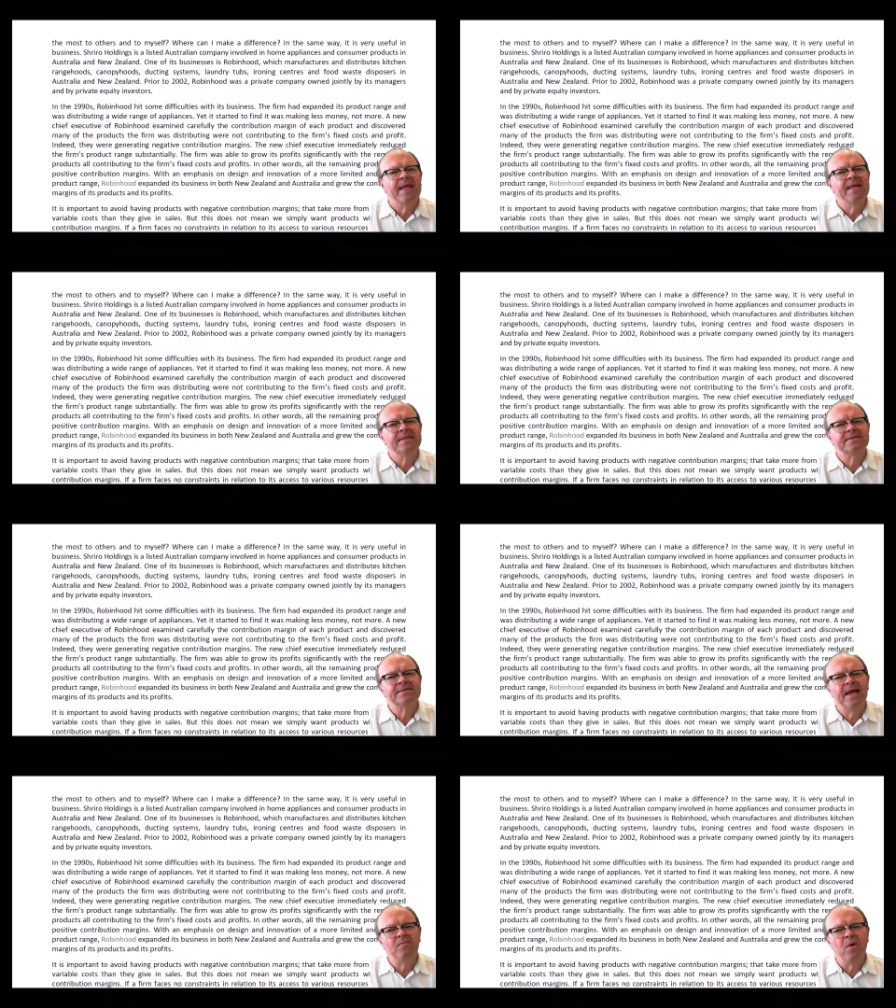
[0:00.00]
In the
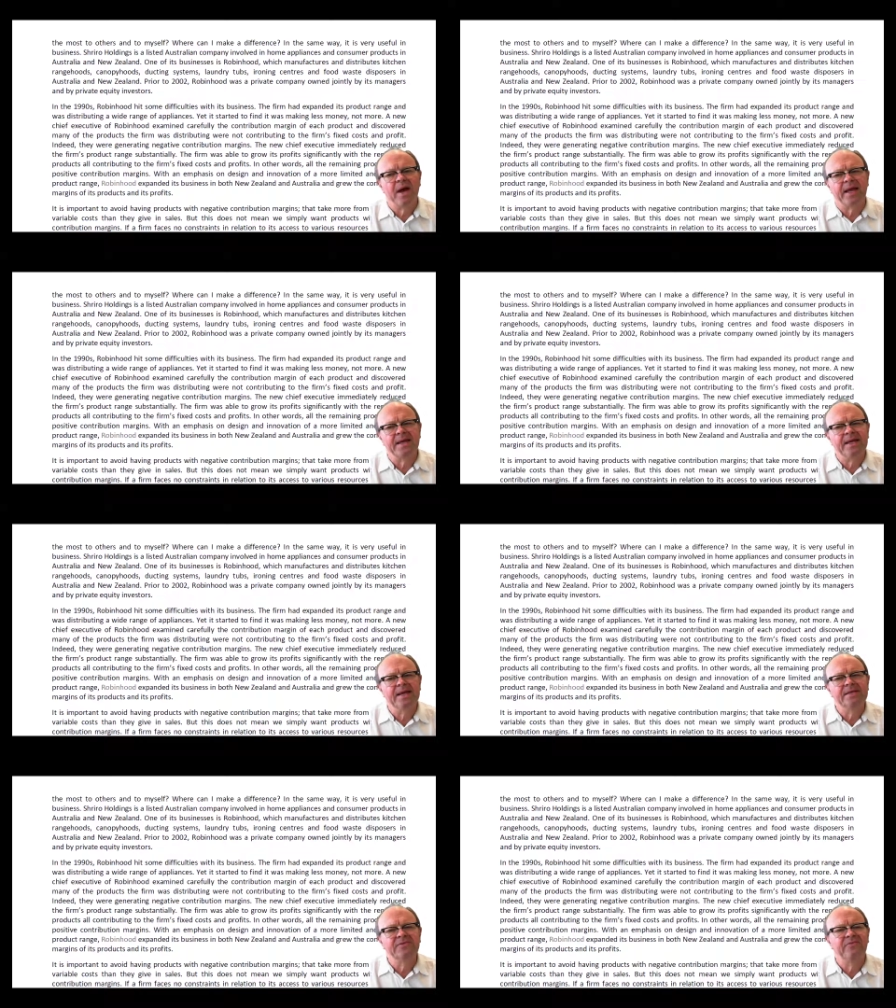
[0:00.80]
same way,
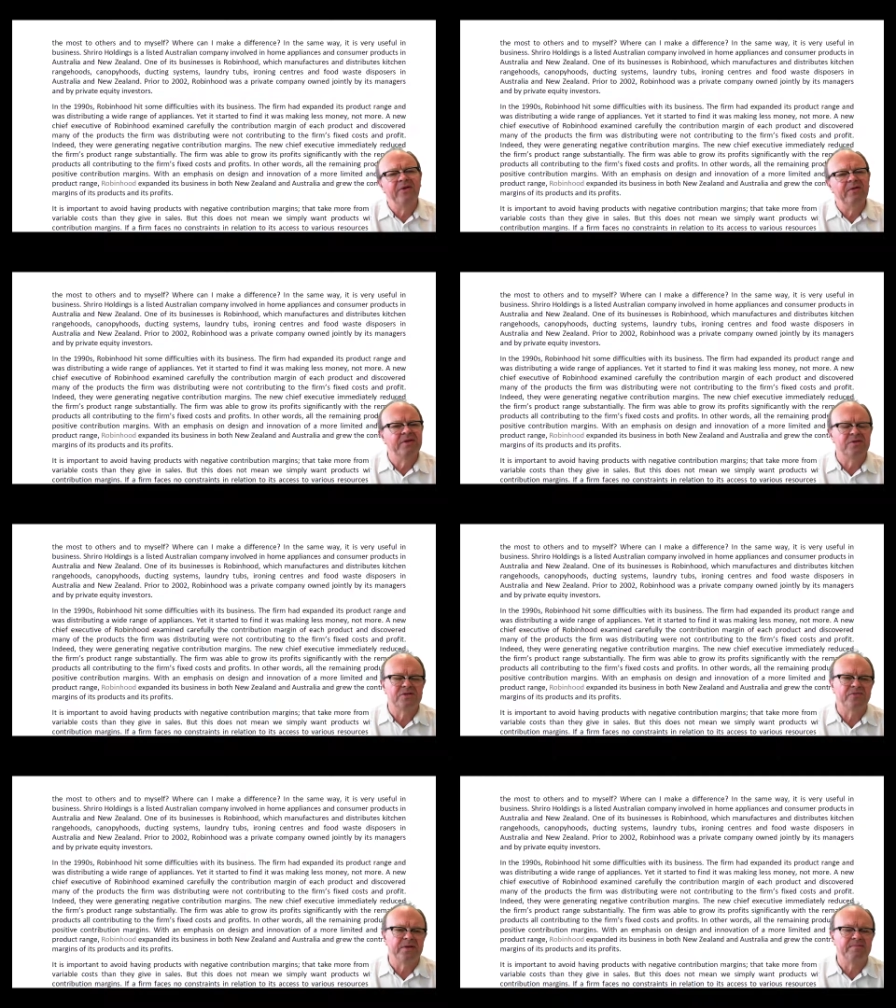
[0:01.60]
it is very
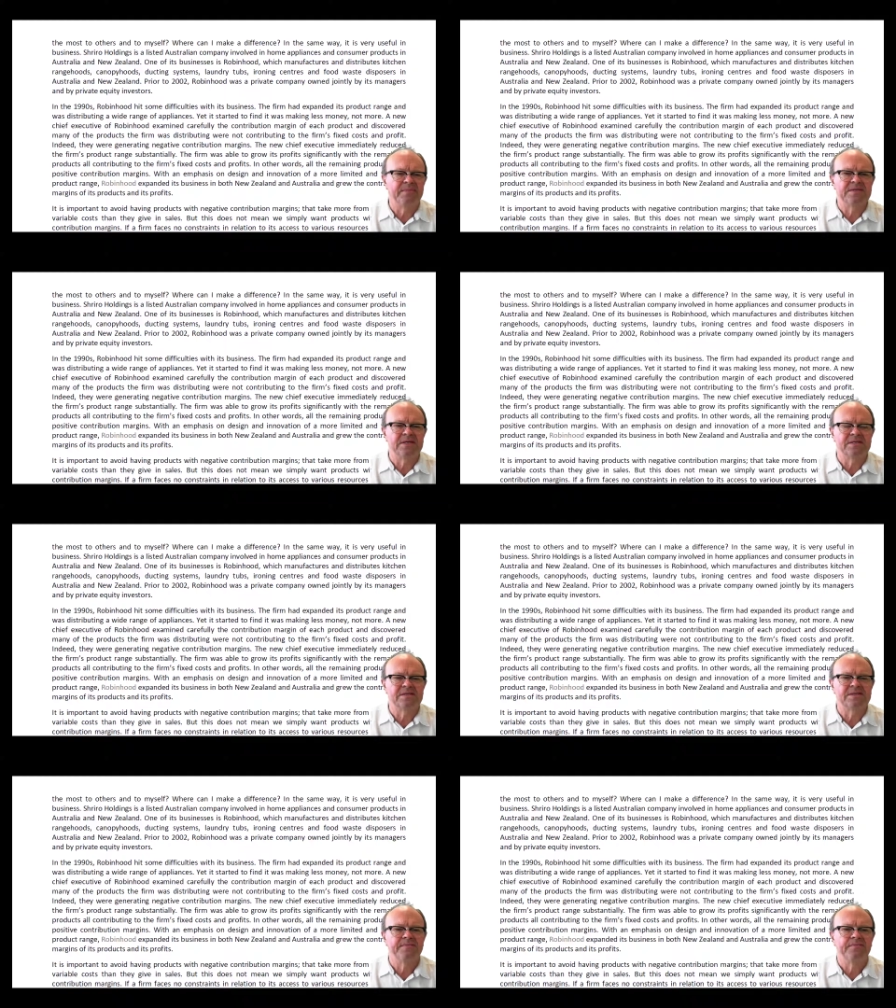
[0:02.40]
useful in
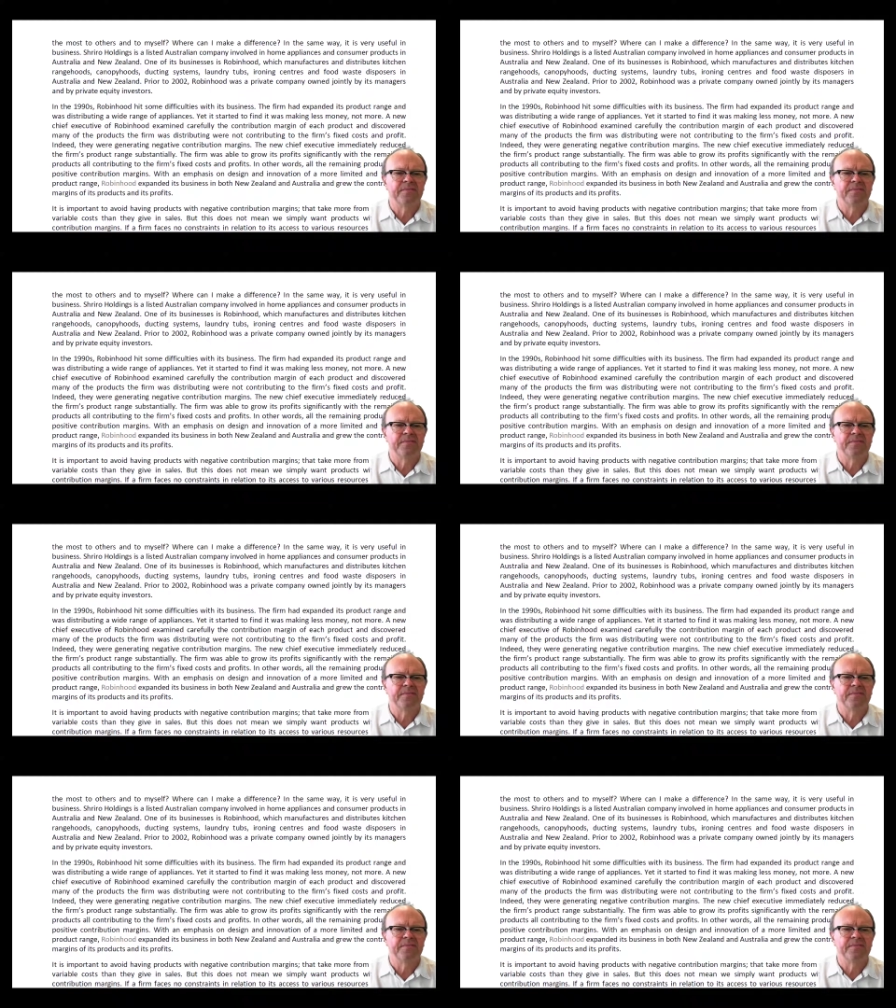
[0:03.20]
business.